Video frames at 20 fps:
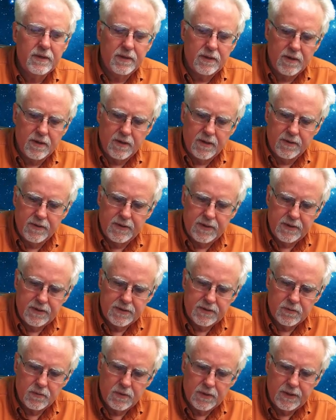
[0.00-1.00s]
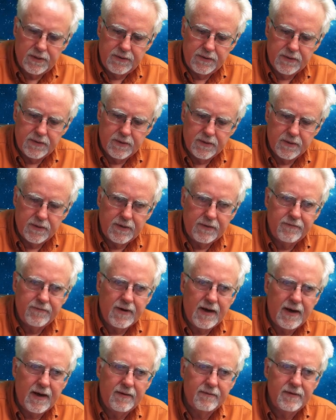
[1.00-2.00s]
to call this one
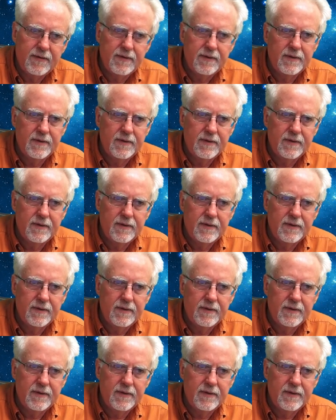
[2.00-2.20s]
thirty-five.